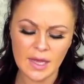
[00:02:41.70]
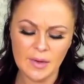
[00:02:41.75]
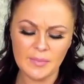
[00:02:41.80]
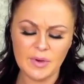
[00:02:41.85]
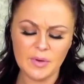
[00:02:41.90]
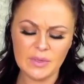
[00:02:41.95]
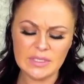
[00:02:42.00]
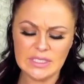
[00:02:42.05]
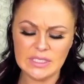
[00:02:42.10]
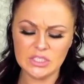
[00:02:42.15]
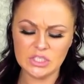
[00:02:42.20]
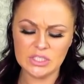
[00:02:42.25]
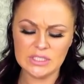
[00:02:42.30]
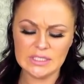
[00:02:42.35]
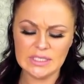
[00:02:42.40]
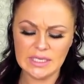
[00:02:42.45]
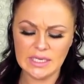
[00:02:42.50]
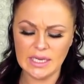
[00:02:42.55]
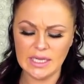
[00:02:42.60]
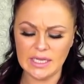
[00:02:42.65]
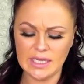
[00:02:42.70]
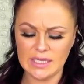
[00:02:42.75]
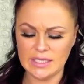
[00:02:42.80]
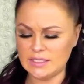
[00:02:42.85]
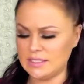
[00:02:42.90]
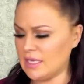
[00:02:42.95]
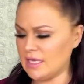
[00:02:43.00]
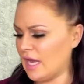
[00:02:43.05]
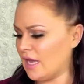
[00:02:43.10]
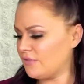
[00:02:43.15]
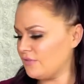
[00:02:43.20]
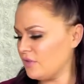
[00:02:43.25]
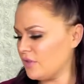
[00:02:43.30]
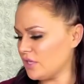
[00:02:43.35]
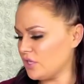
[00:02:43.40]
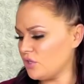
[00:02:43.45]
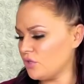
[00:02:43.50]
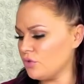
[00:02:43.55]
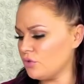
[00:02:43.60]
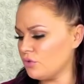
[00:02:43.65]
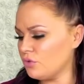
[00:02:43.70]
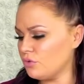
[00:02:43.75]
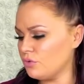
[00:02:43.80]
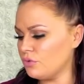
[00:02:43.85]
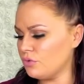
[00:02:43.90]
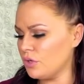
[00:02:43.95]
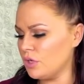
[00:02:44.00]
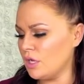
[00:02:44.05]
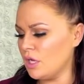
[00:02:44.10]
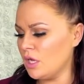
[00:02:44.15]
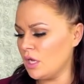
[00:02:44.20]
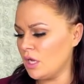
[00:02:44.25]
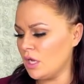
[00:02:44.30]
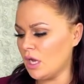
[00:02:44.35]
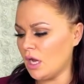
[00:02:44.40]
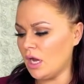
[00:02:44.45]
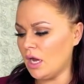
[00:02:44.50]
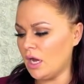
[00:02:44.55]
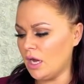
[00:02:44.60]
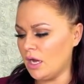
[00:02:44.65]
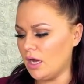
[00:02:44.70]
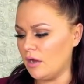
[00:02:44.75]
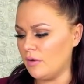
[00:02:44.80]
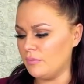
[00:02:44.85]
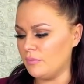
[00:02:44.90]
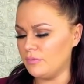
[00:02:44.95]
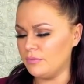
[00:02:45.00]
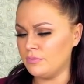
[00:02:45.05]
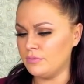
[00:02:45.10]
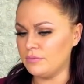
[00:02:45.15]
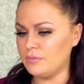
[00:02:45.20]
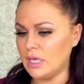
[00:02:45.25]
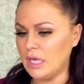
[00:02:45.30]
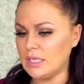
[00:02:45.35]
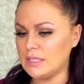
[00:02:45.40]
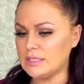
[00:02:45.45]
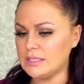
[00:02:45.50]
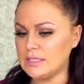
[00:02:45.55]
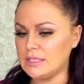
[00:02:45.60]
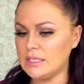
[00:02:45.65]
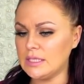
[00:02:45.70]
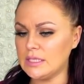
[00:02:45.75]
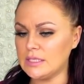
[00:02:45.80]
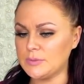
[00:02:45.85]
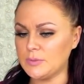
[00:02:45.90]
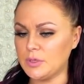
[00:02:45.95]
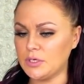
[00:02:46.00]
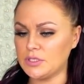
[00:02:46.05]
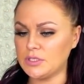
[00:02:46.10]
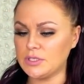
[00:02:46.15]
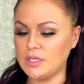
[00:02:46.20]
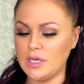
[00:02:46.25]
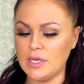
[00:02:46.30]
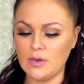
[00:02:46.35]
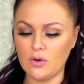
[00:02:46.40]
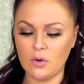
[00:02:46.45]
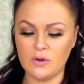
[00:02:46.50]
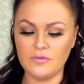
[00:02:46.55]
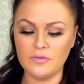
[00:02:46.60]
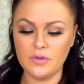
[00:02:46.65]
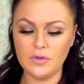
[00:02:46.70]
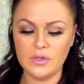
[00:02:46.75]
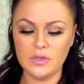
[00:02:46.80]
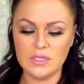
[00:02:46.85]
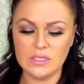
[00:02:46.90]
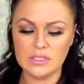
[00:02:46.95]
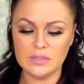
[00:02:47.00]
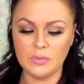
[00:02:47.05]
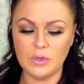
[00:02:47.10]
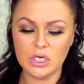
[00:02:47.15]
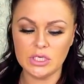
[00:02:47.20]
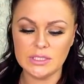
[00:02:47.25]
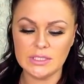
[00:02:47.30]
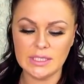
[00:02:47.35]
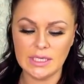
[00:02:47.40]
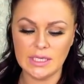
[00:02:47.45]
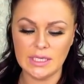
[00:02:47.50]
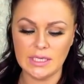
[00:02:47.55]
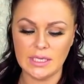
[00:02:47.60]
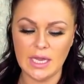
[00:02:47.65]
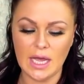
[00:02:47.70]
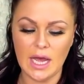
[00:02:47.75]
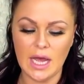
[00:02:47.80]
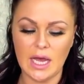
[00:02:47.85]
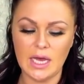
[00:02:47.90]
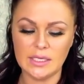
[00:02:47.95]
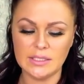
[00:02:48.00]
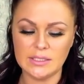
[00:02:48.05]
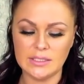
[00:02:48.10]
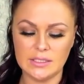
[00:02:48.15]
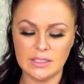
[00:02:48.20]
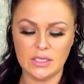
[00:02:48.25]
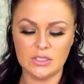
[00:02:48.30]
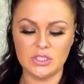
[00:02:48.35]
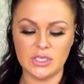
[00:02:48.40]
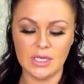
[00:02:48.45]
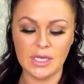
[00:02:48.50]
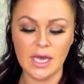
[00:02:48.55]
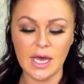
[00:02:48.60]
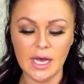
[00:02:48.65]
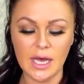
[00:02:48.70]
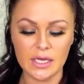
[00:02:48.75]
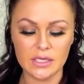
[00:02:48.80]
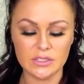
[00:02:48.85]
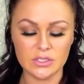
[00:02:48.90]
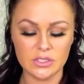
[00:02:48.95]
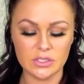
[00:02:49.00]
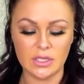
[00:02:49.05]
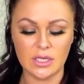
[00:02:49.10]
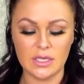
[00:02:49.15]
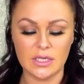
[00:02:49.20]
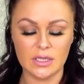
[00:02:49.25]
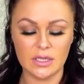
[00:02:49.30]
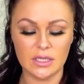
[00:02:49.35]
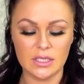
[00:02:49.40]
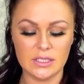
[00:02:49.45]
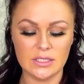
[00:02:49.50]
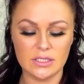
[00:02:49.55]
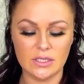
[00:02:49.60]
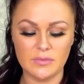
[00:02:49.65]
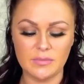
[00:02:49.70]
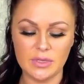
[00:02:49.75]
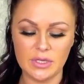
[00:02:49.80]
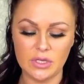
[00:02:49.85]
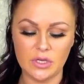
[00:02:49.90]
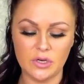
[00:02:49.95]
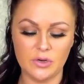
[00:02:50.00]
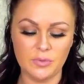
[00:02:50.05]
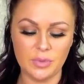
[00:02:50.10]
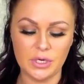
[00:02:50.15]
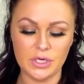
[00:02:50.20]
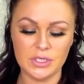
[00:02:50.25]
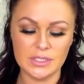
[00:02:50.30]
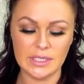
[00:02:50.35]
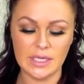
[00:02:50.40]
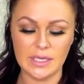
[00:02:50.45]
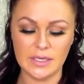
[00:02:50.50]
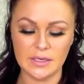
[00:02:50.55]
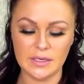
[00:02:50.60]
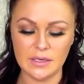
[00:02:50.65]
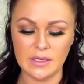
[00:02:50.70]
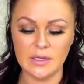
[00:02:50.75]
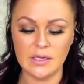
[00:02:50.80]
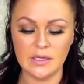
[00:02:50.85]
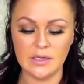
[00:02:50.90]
But what's interesting is I feel like you um, see this person or view this person as such a catch. Like this could be your person.